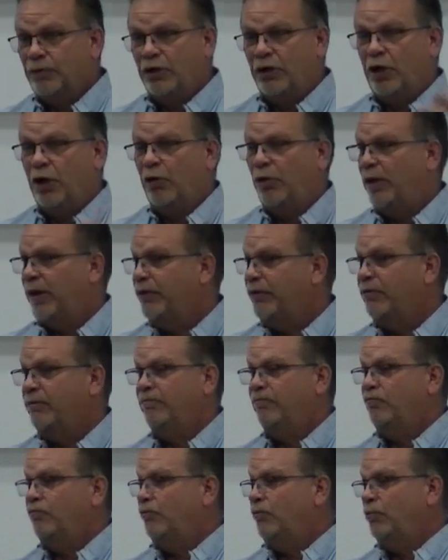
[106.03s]
go with
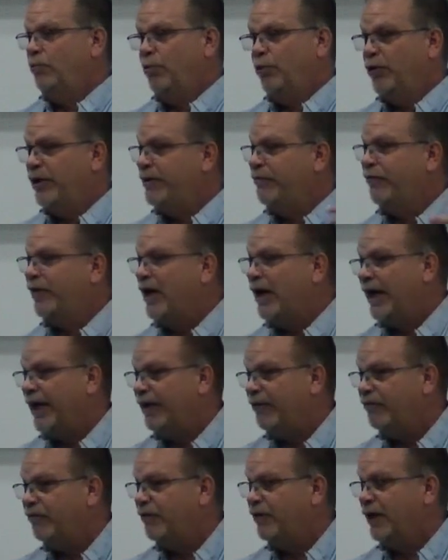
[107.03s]

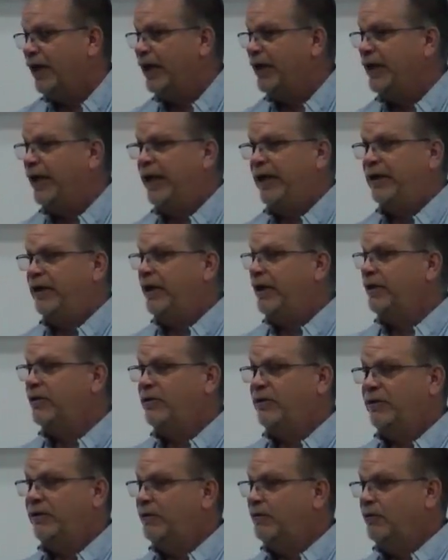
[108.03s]
0.5 and then
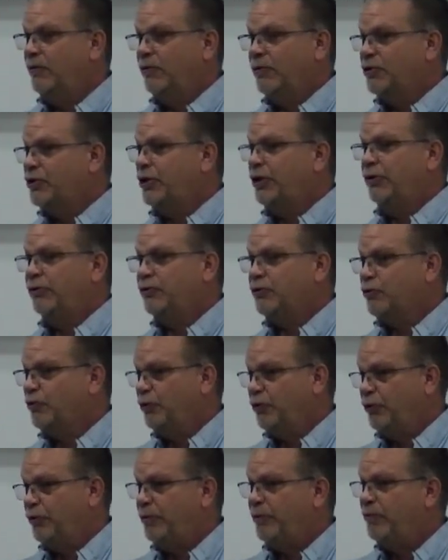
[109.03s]
we're still
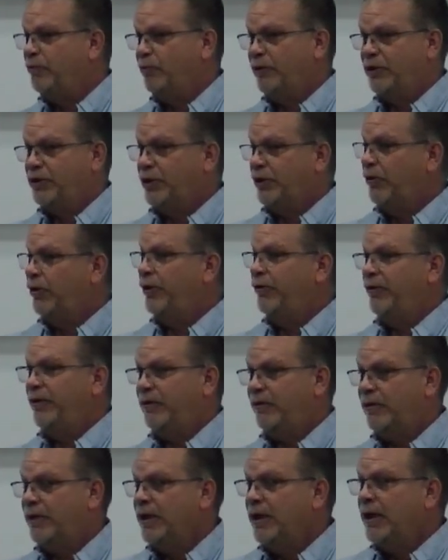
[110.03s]
screwed. We still don't.
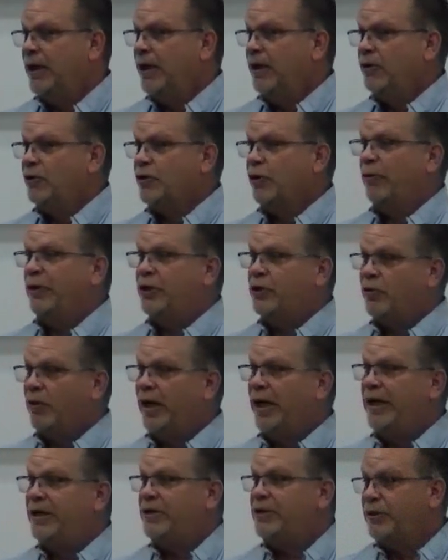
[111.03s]
So we
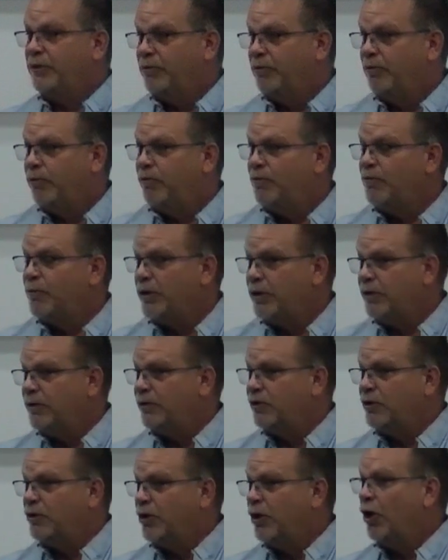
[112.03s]
tried to
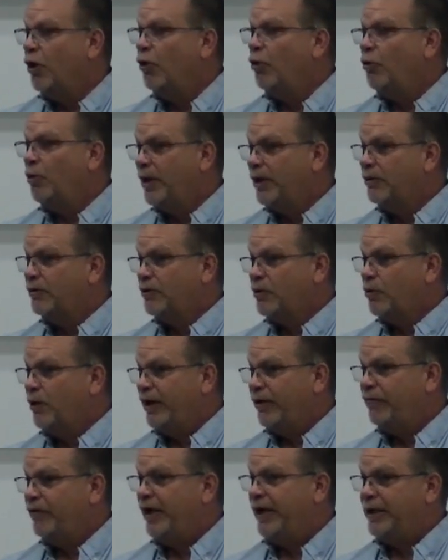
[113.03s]
go with,
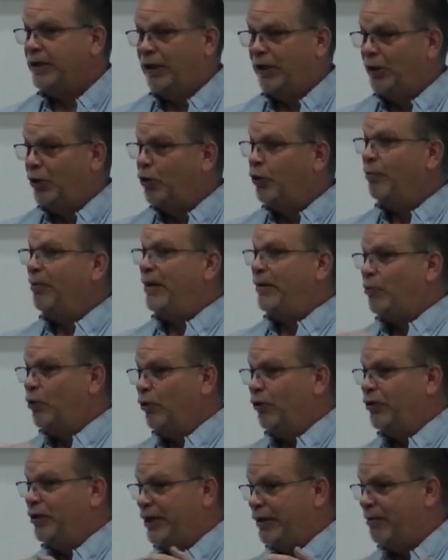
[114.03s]
quite frankly, a little bit
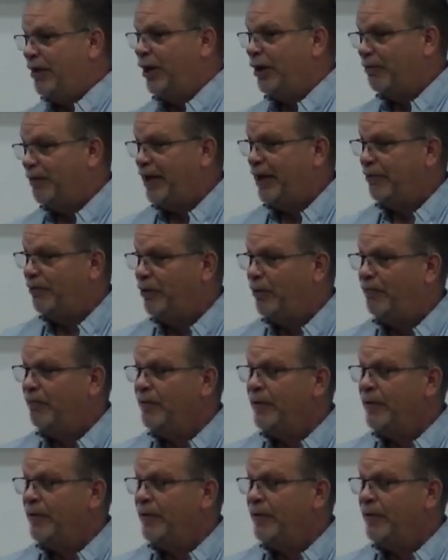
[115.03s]
more than the bare minimum.